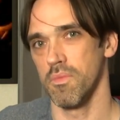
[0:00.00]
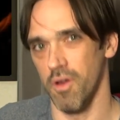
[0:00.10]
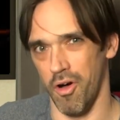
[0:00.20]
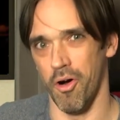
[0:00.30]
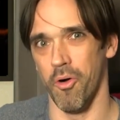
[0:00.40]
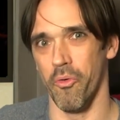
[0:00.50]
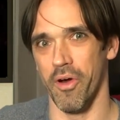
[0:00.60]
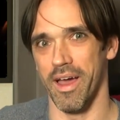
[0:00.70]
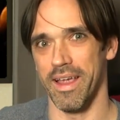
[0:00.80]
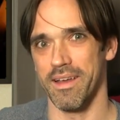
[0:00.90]
All
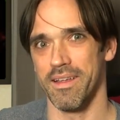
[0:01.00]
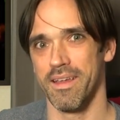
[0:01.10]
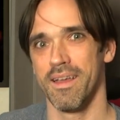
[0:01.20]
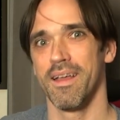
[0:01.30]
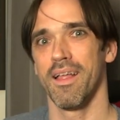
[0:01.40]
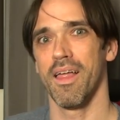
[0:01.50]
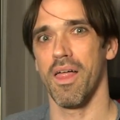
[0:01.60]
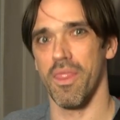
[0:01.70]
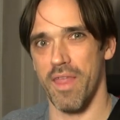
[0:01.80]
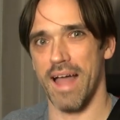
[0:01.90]
right,
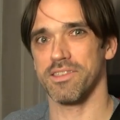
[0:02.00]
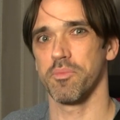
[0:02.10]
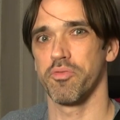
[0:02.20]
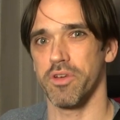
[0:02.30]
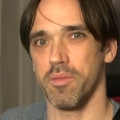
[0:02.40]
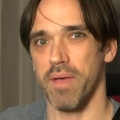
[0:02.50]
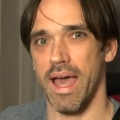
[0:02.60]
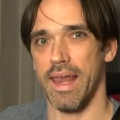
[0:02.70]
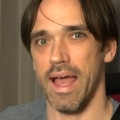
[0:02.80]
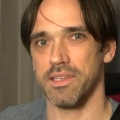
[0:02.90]
that's a pretty
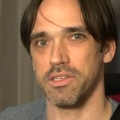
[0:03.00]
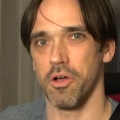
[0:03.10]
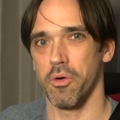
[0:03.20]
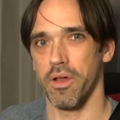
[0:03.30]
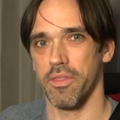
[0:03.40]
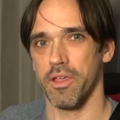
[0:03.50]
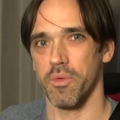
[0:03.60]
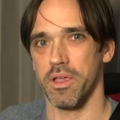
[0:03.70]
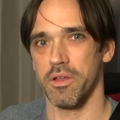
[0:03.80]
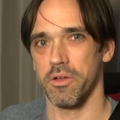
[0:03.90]
badass tone, I think we
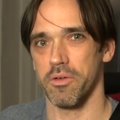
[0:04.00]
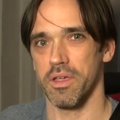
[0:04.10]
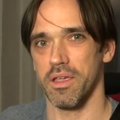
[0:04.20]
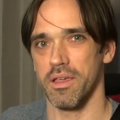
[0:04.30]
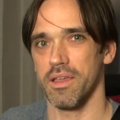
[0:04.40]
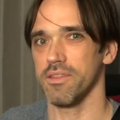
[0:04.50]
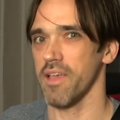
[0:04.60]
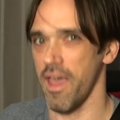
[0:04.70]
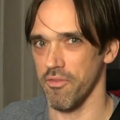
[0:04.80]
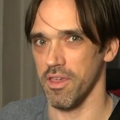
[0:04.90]
can agree. It's
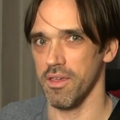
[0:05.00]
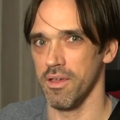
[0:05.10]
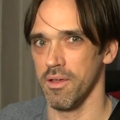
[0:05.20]
heavy.